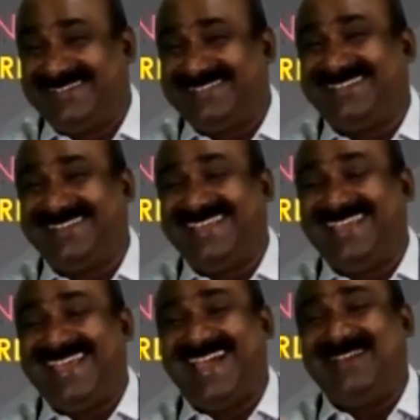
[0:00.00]
Yes, sir.
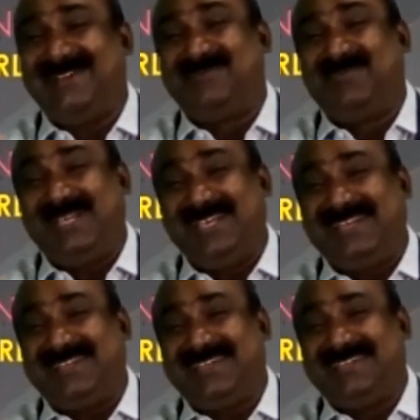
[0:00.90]
And you bring
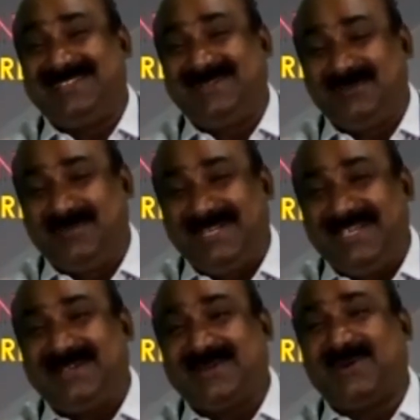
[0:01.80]
it. You bring
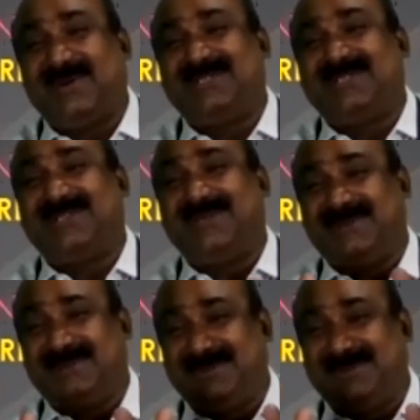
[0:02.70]
it closer to
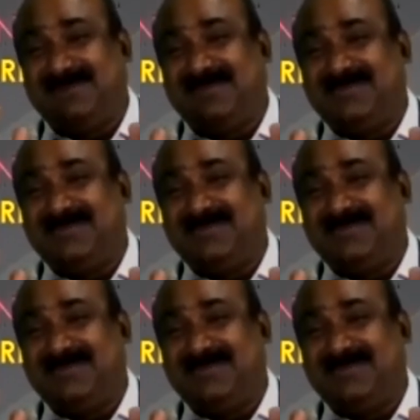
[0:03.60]
you.